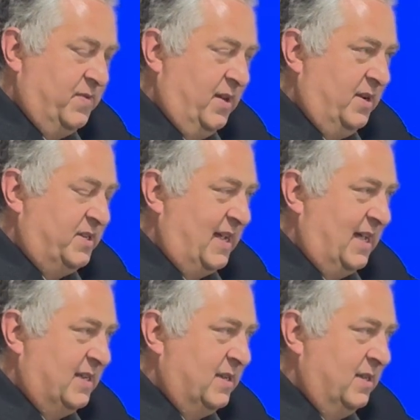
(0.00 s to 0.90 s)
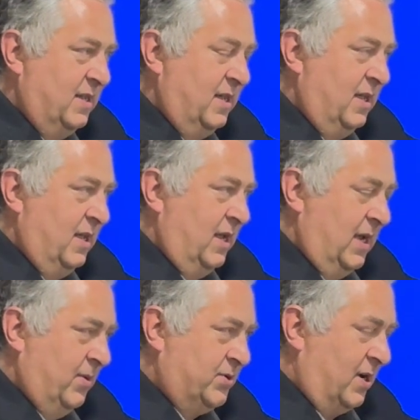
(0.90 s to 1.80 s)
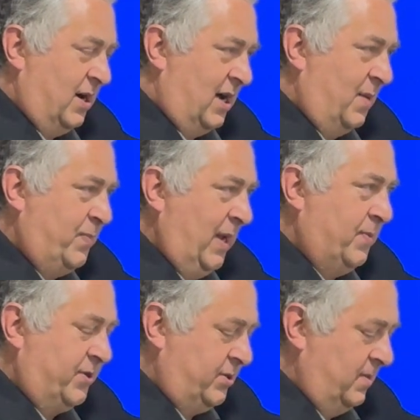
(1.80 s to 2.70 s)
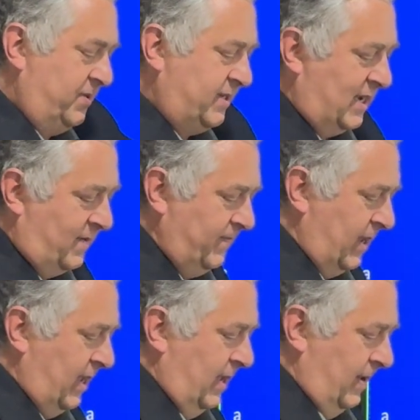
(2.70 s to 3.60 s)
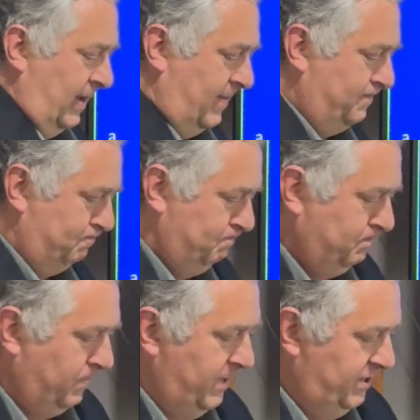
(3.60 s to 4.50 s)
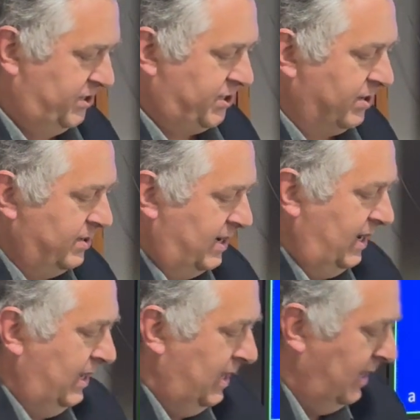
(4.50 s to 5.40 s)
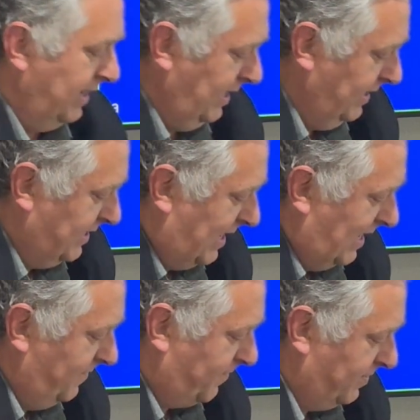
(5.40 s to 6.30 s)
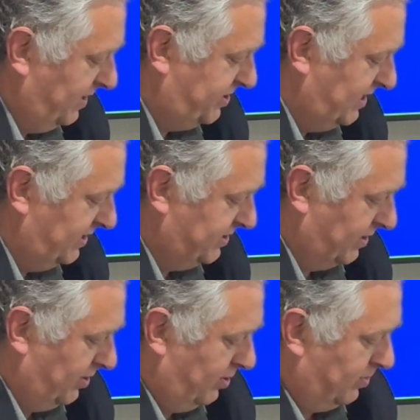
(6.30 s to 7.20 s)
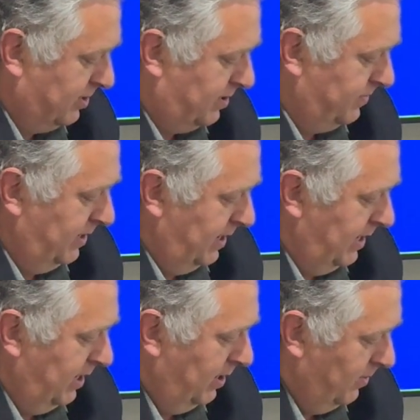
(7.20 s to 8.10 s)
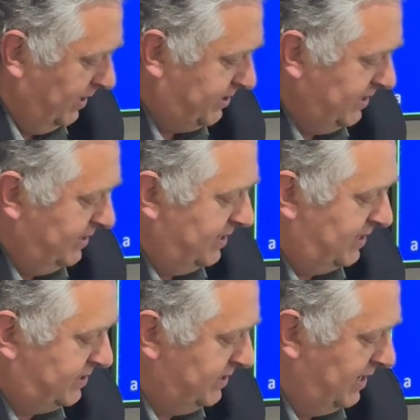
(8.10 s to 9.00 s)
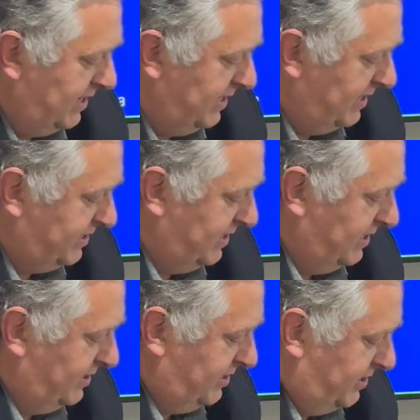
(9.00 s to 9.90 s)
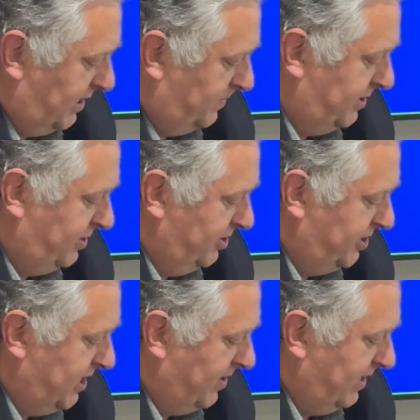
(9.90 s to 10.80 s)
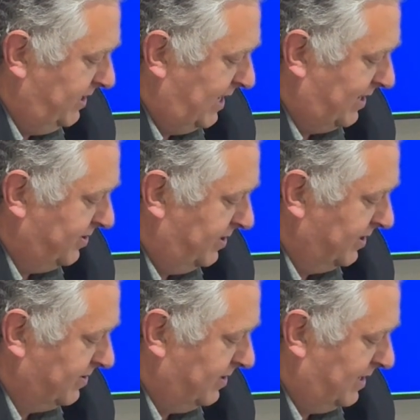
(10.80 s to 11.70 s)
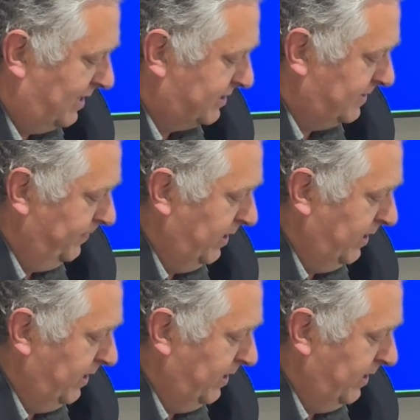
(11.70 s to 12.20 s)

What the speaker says: Notice that. He will draw all peoples to himself. And certainly, he died for the sins of the whole world. We see this in this, his substitutionary death on the cross.